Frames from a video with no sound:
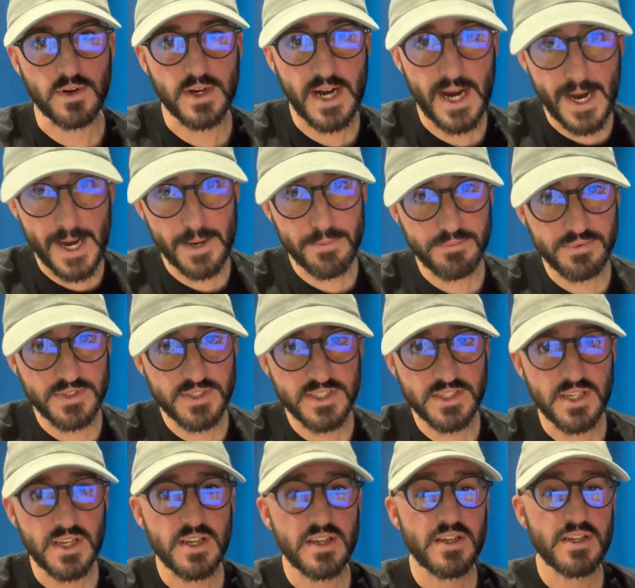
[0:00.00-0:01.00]

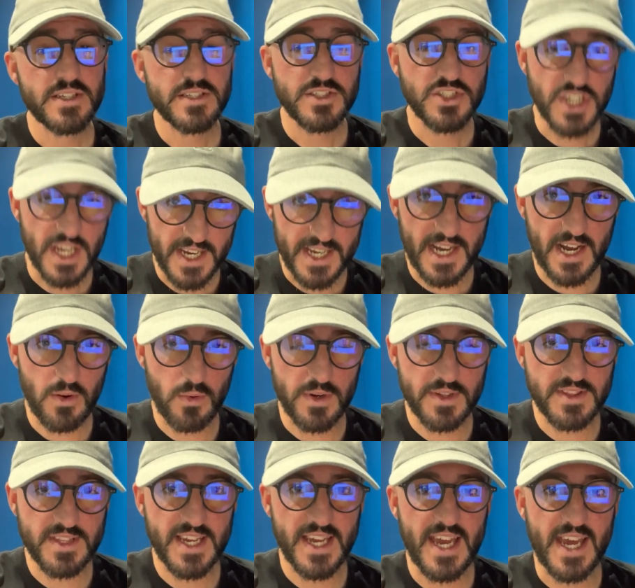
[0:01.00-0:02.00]
cops. Check out
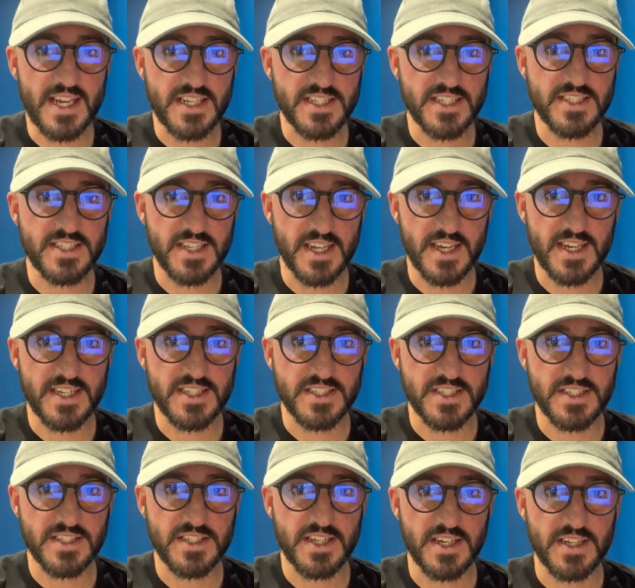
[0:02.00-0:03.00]
what they had to say. It's
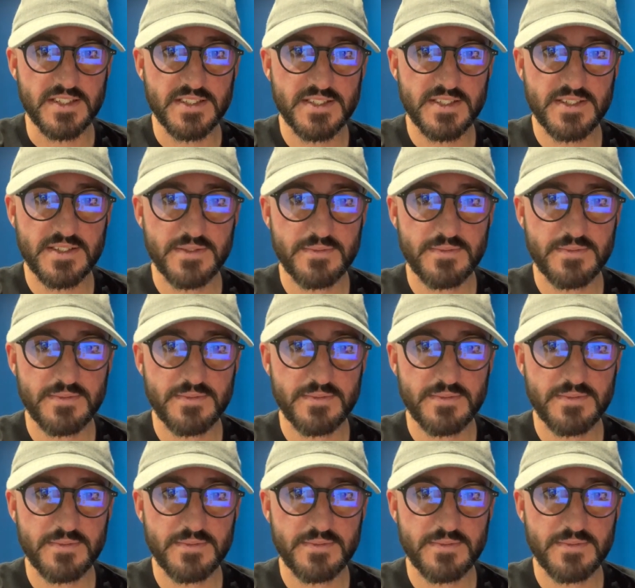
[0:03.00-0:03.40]
intense.